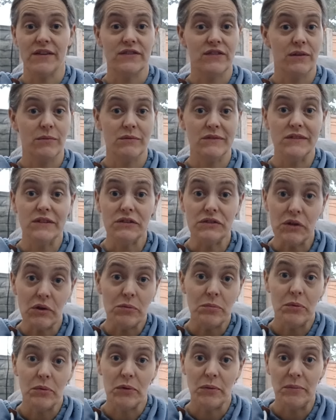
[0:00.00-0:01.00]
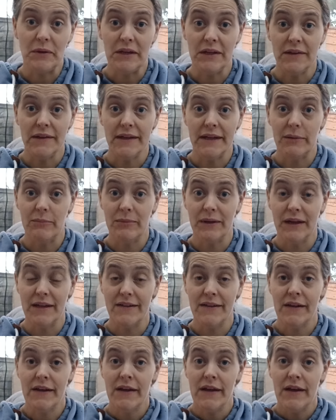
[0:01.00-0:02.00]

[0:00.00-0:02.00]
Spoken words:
so there's no point me lying in bed